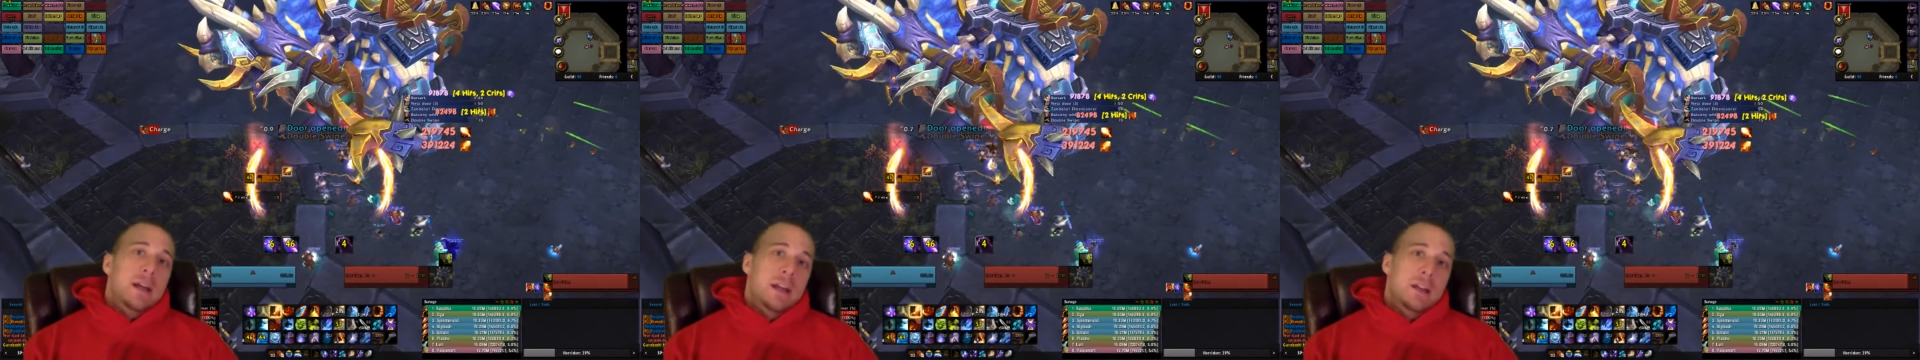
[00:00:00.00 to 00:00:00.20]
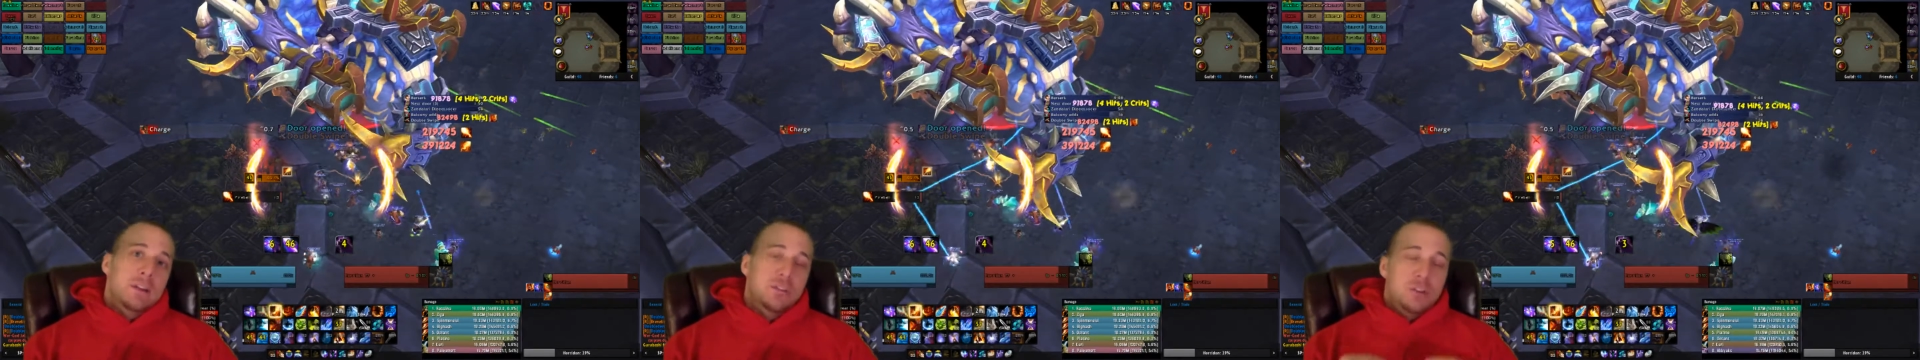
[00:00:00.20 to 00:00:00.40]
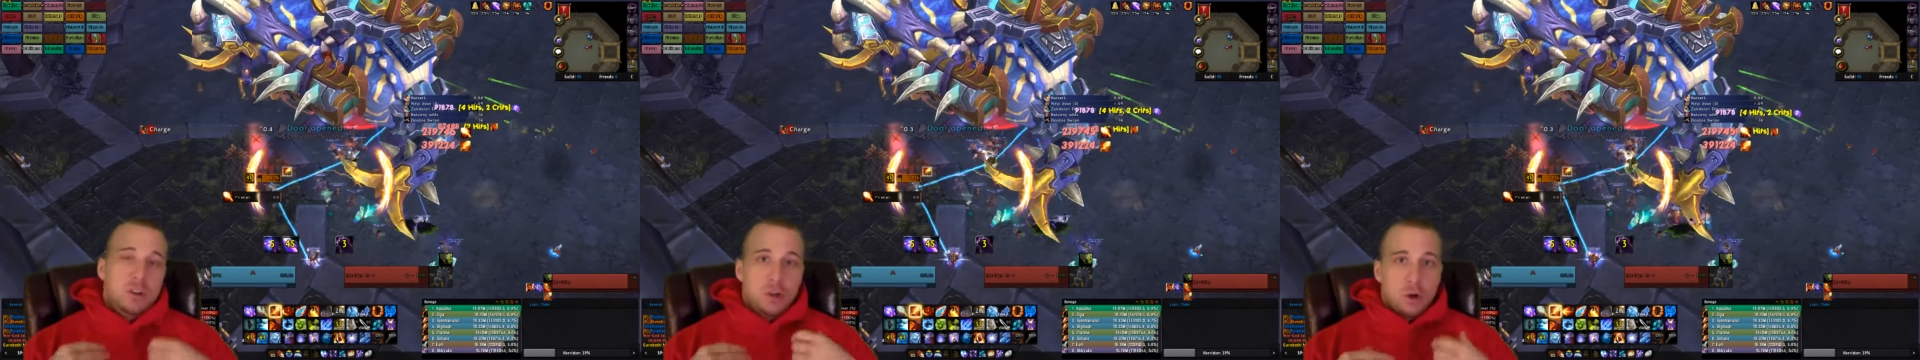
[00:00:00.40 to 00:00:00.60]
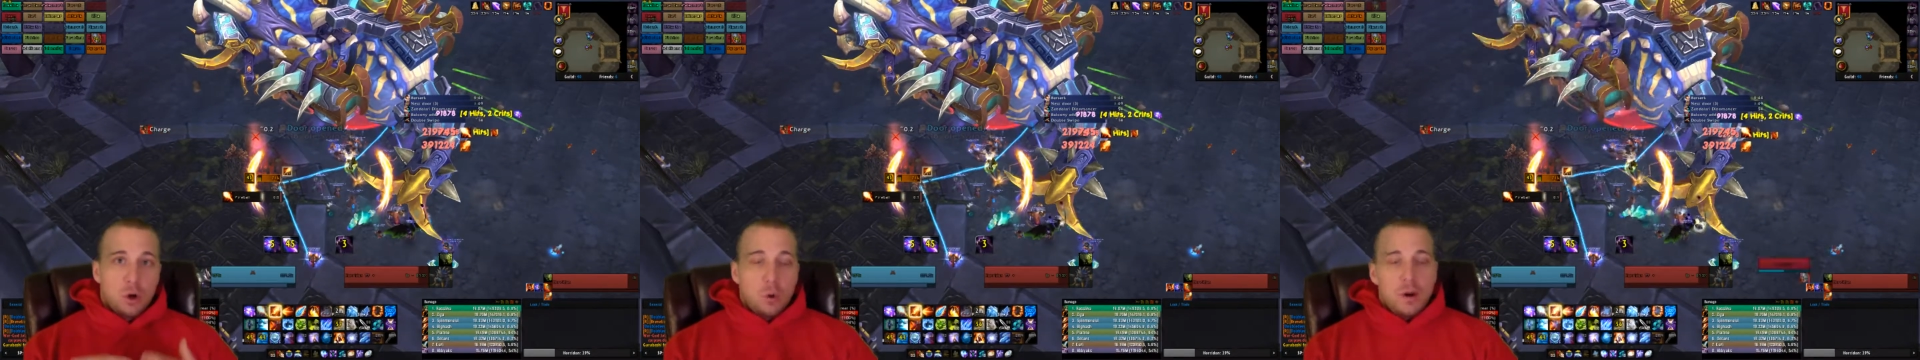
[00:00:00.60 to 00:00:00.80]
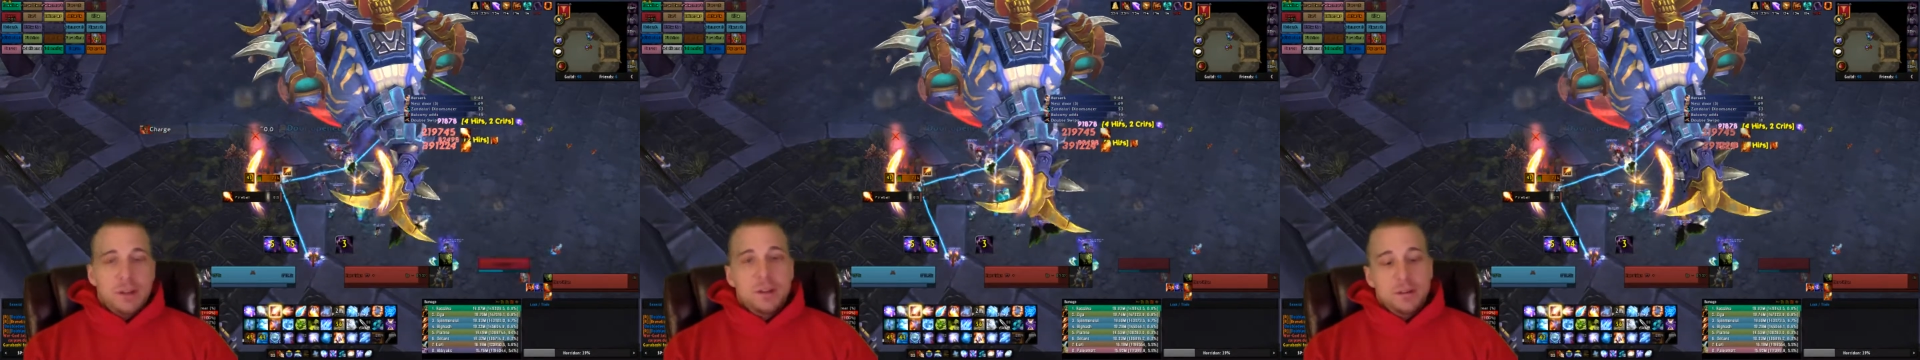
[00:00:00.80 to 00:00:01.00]
is you're
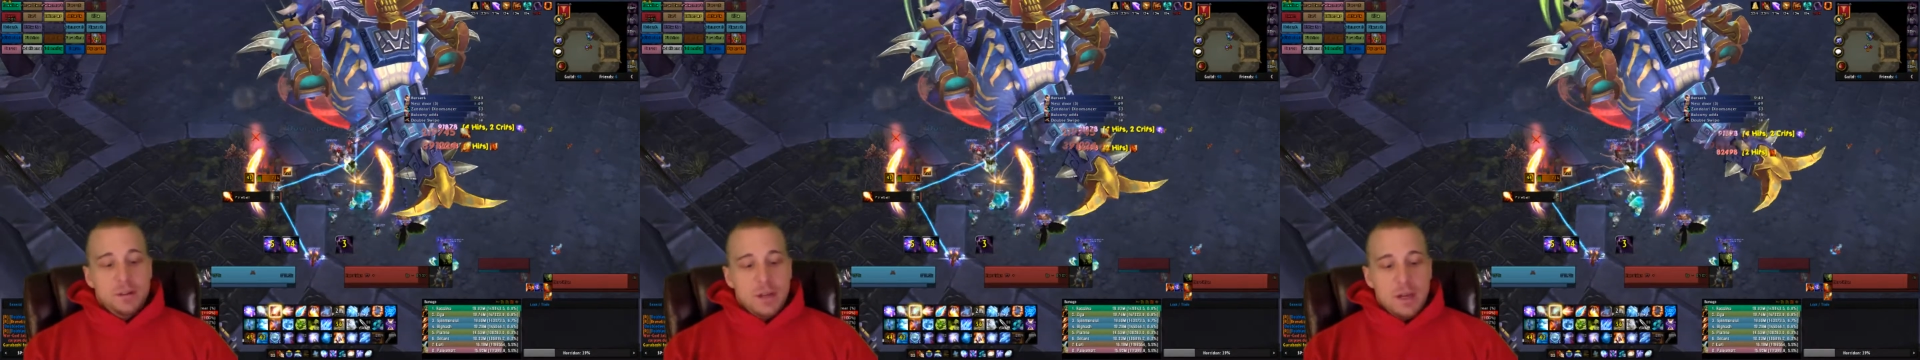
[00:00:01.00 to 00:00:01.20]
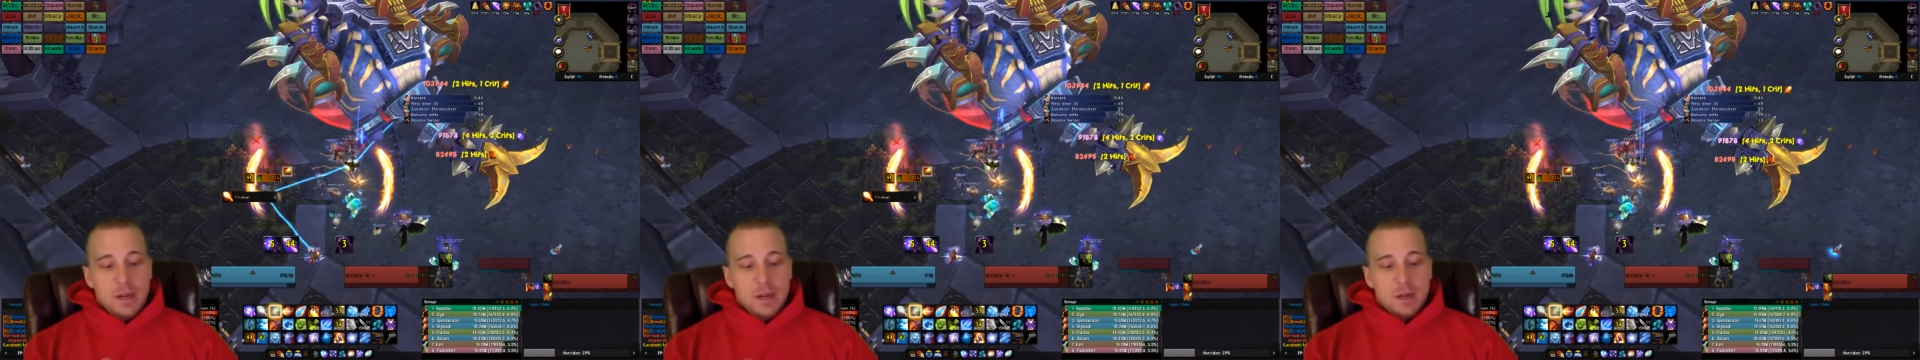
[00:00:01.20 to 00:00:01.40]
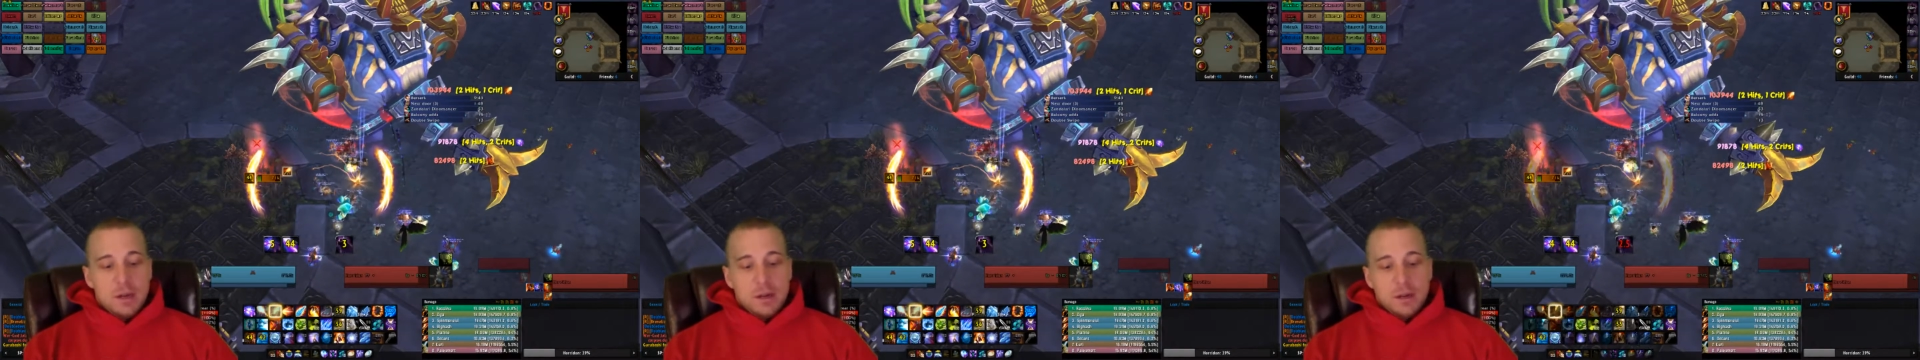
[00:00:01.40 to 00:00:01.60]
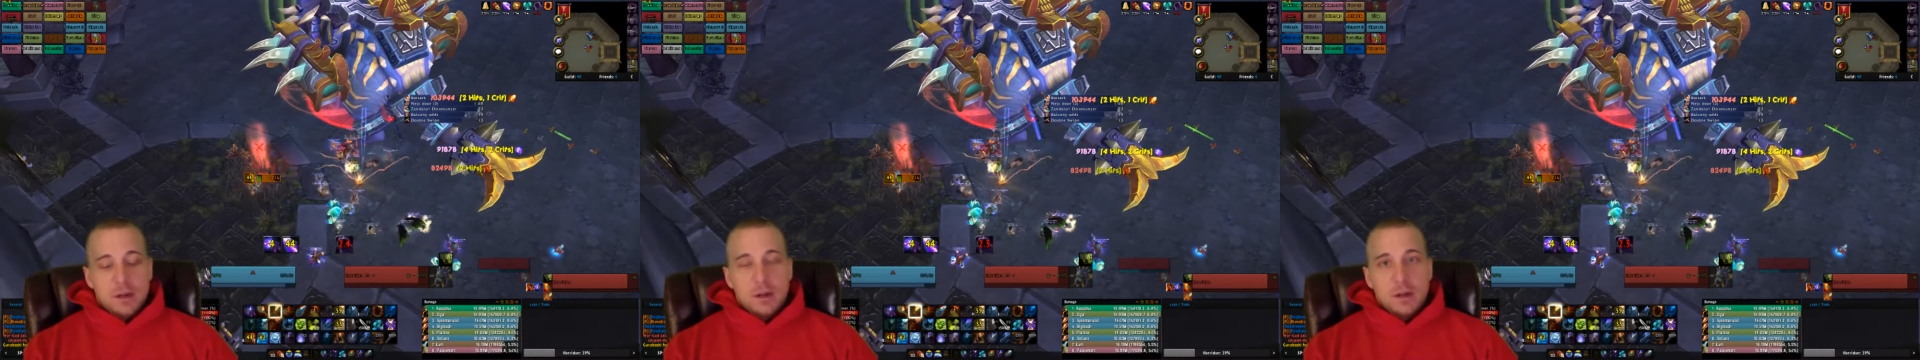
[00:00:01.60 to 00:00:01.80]
going to take,